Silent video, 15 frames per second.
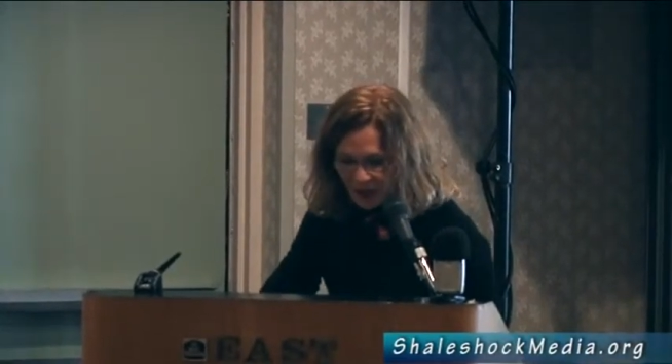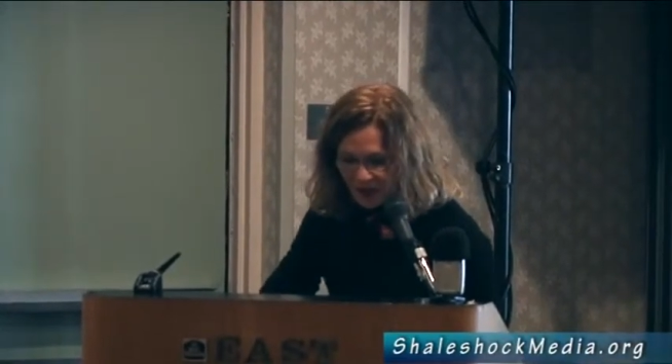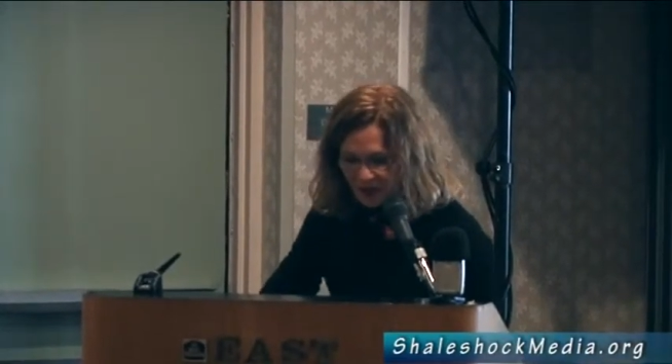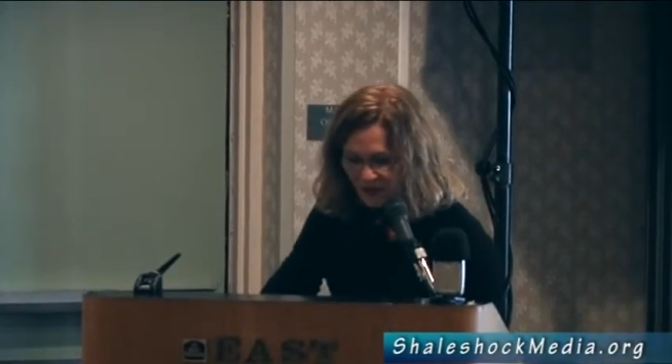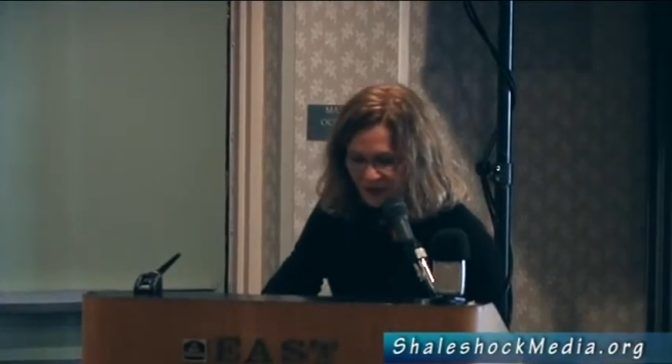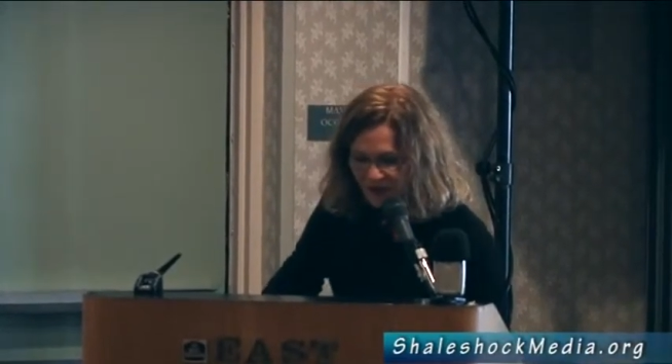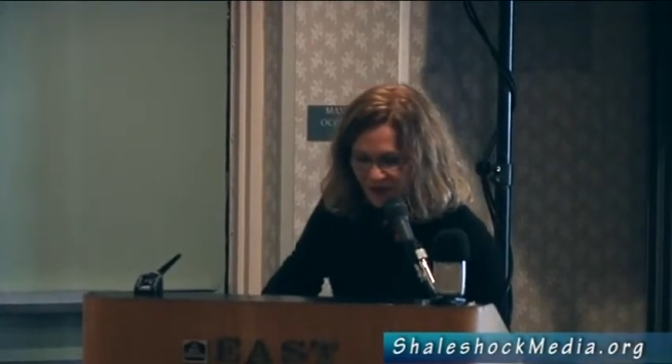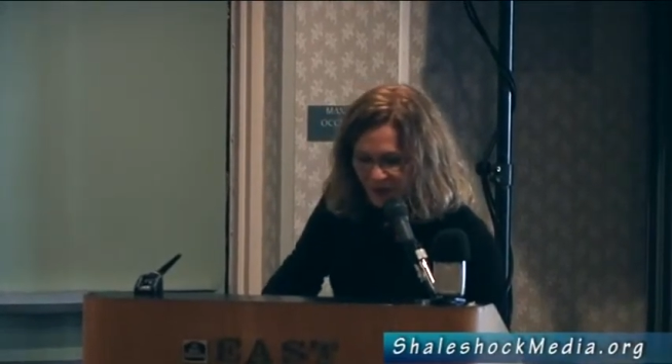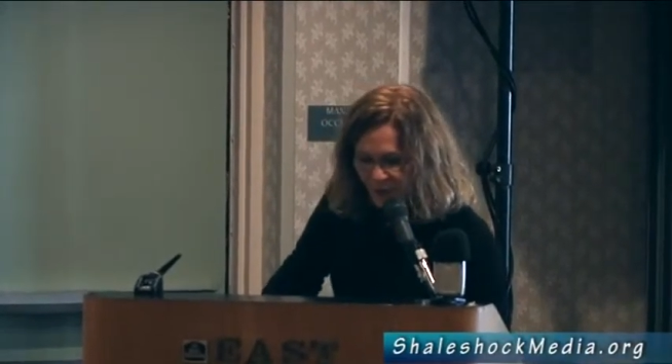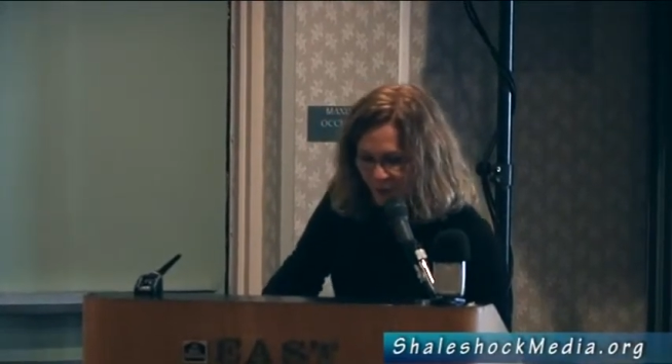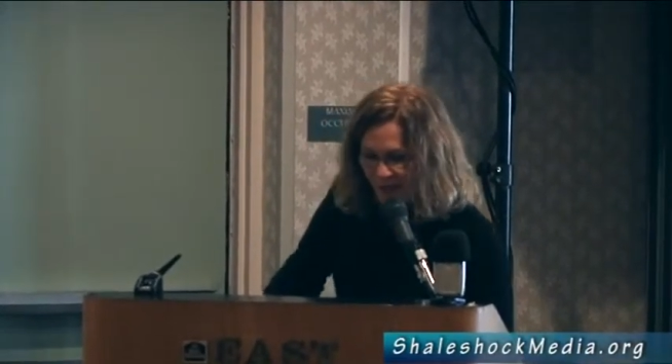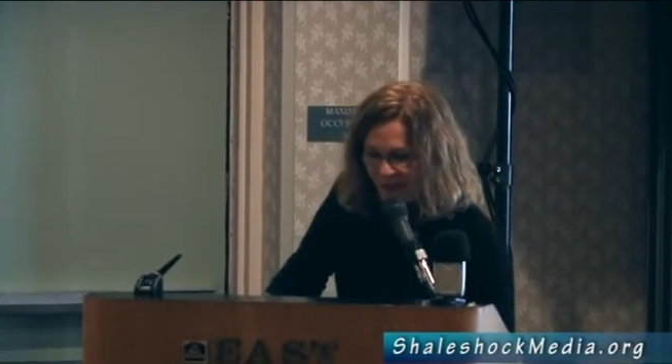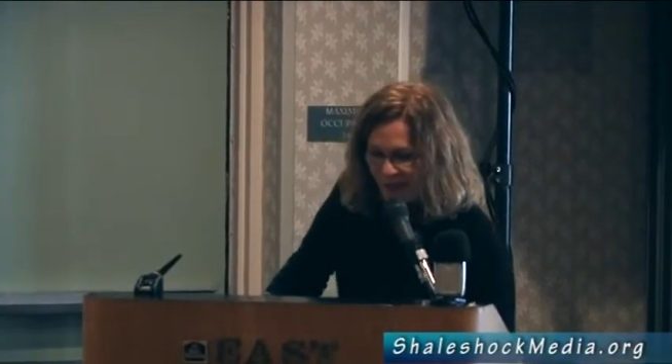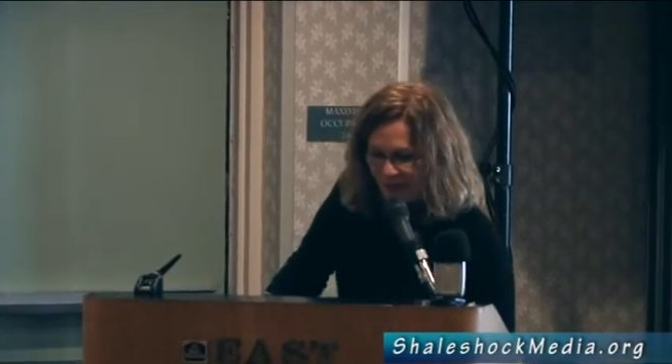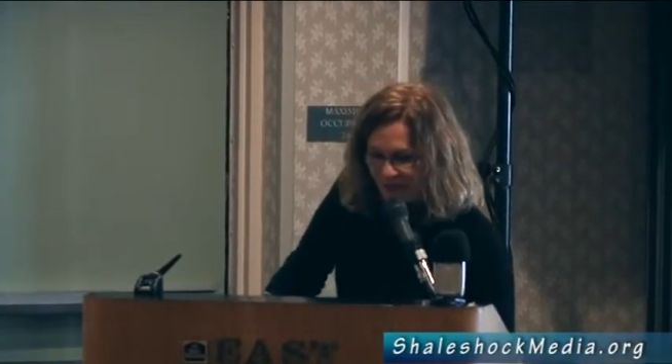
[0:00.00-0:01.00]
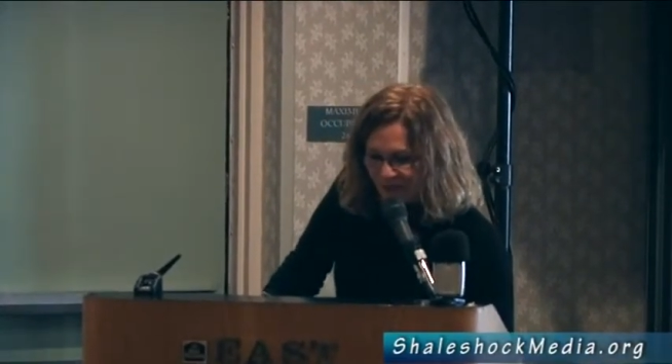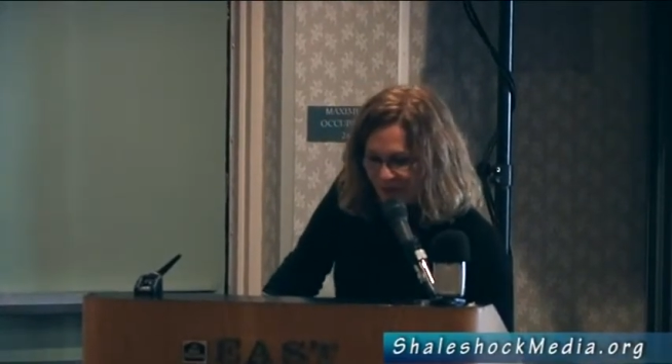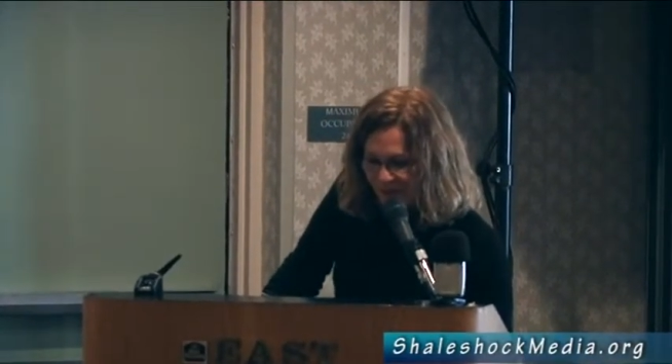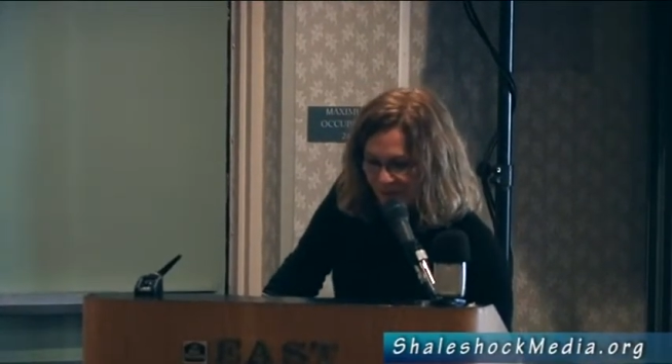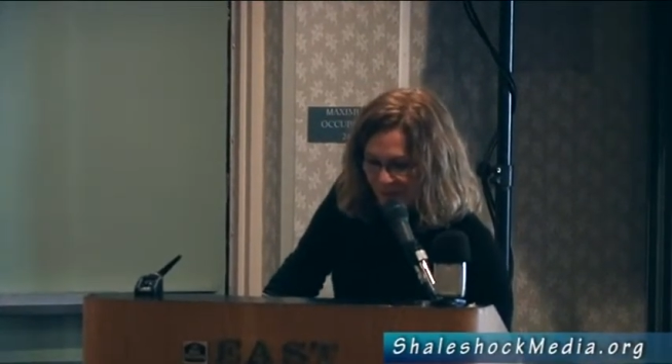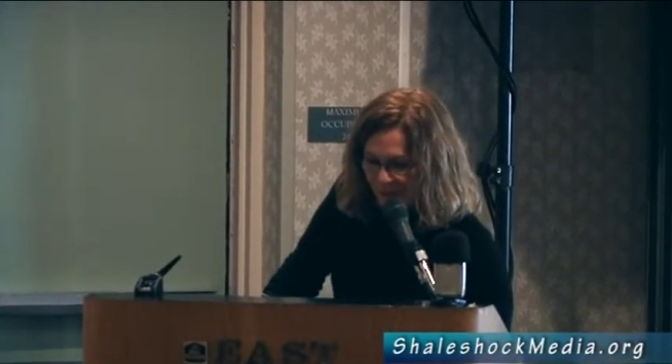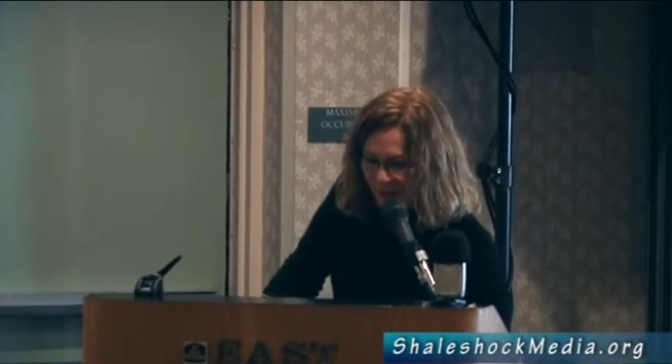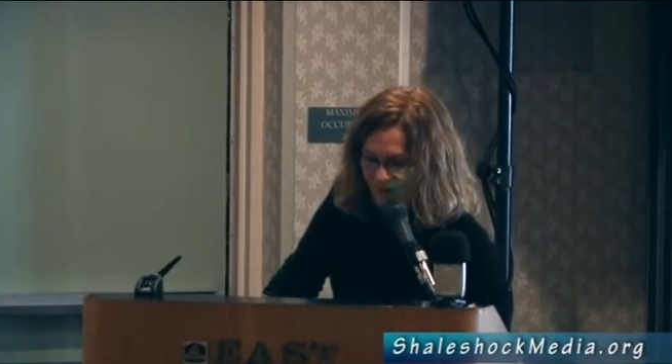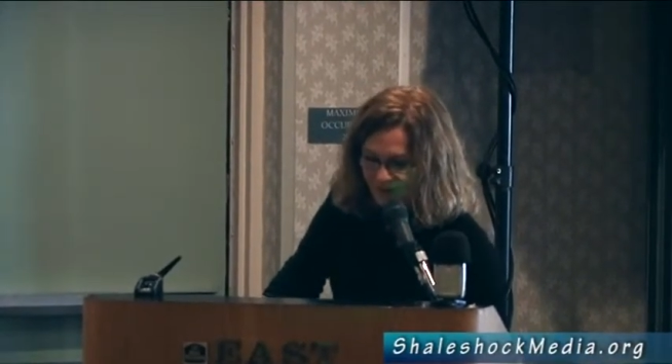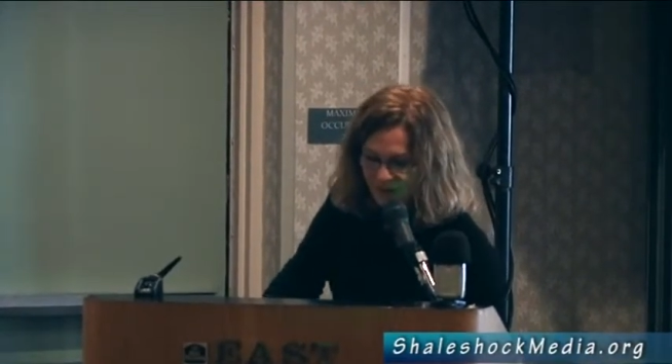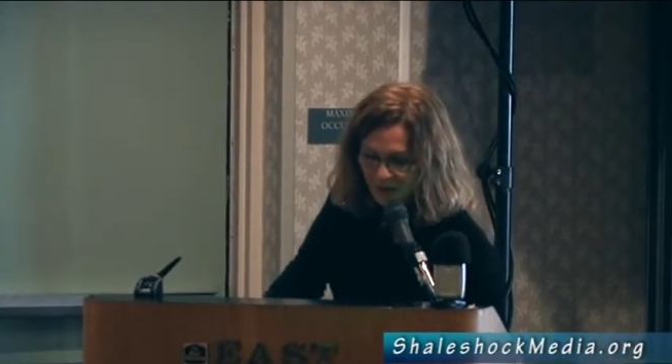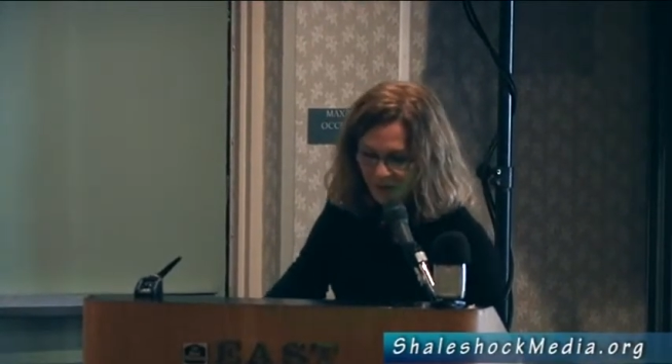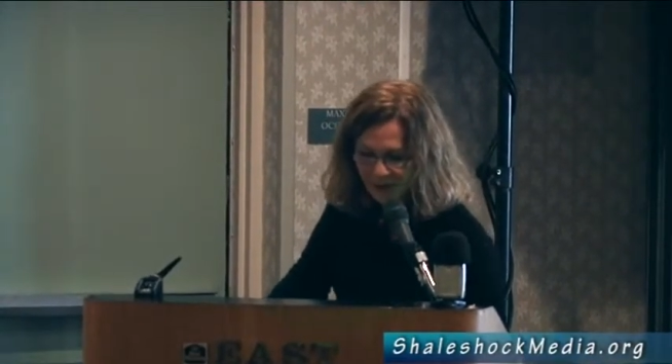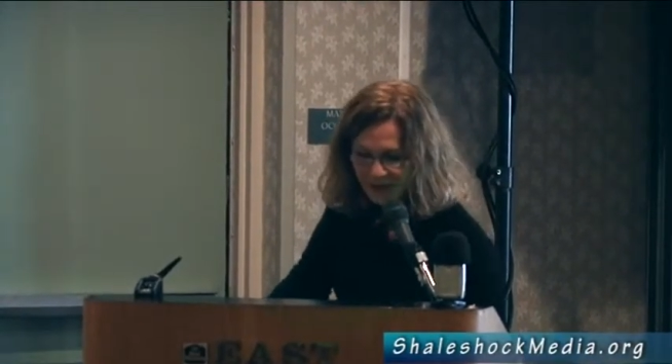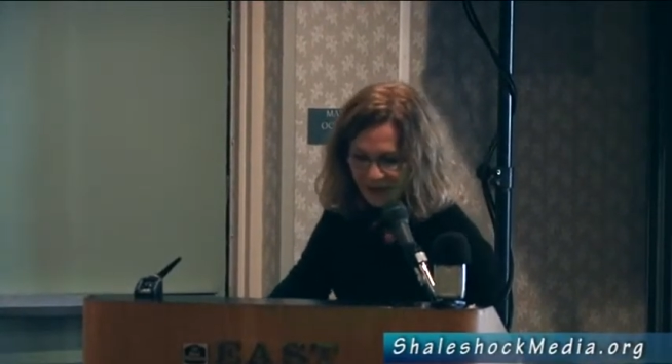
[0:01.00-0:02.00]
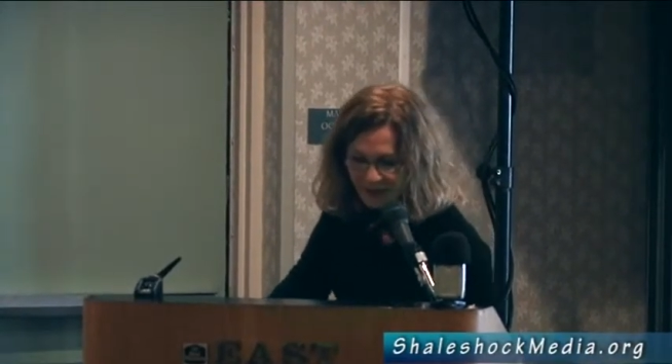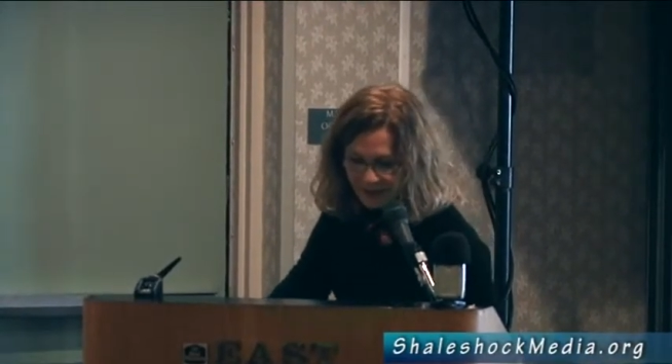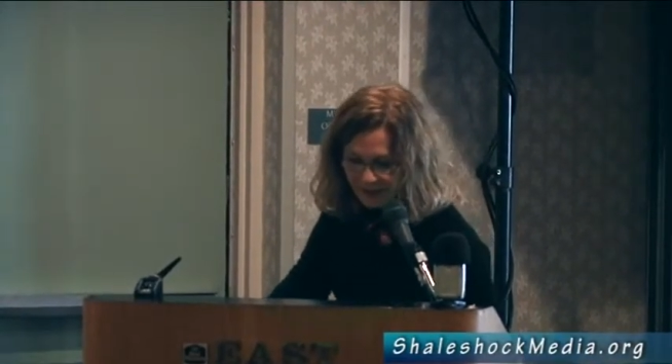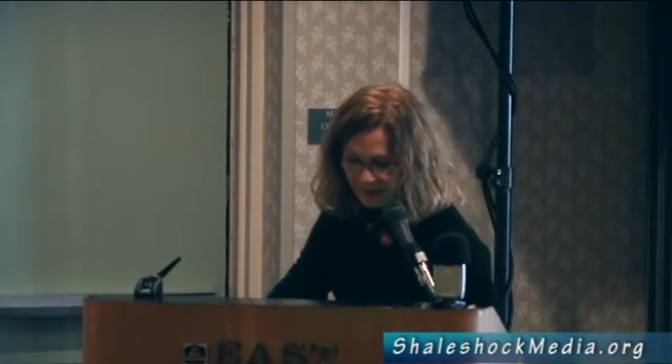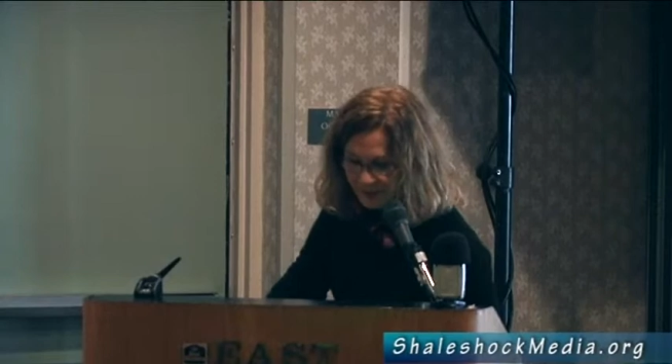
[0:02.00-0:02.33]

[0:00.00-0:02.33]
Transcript: To the Susquehanna River Basin Committee.